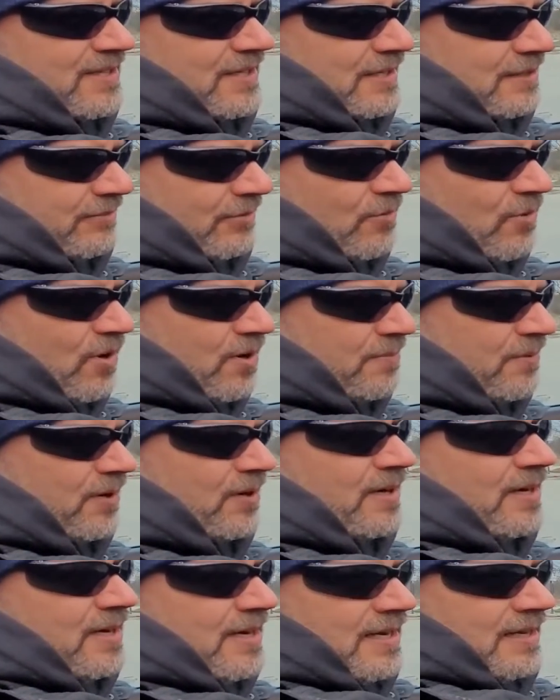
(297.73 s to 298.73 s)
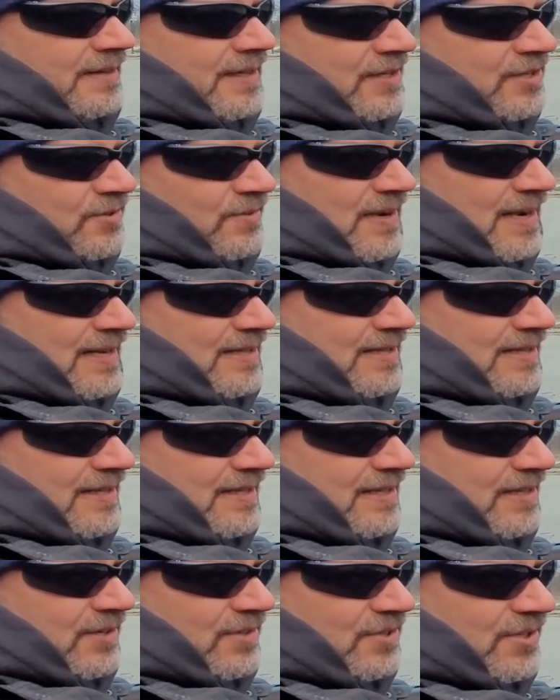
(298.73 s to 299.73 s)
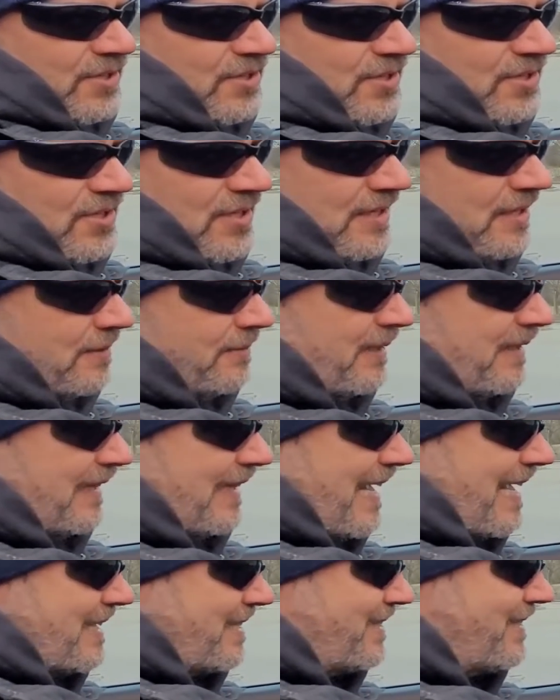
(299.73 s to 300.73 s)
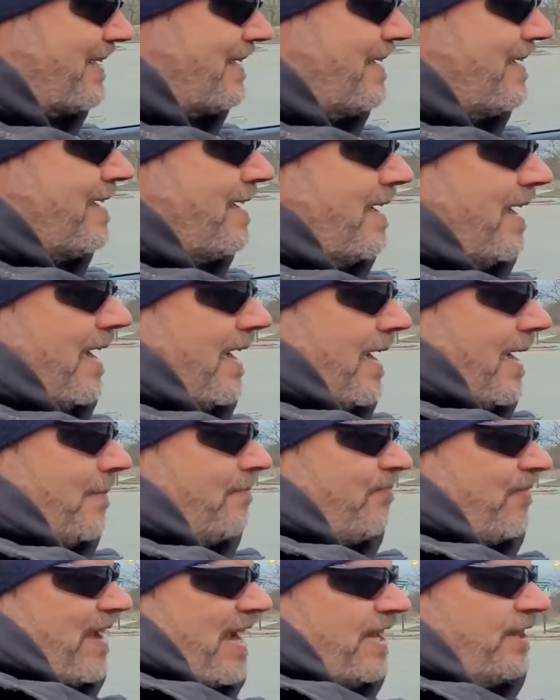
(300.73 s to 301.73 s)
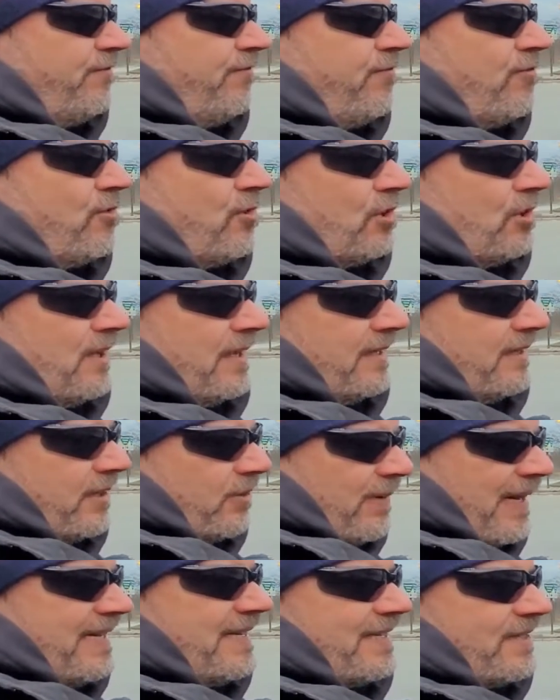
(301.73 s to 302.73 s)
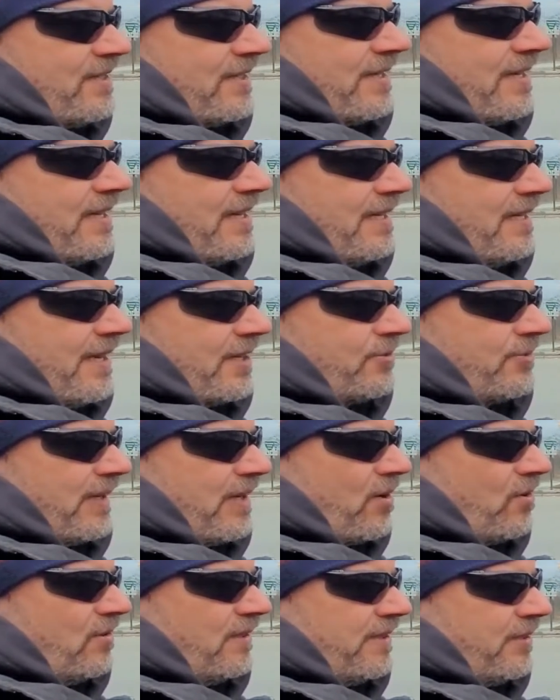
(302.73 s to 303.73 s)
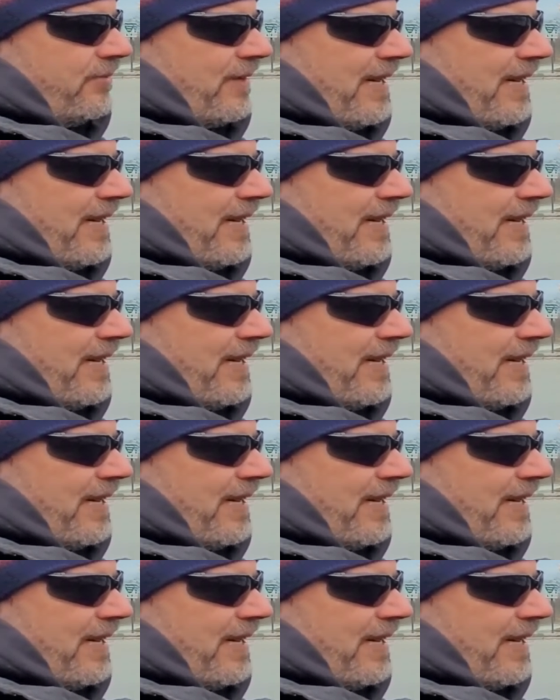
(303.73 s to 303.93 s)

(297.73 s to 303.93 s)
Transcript: it's a little warmer, that's why the usage is a little bit less. At full, the rated electric only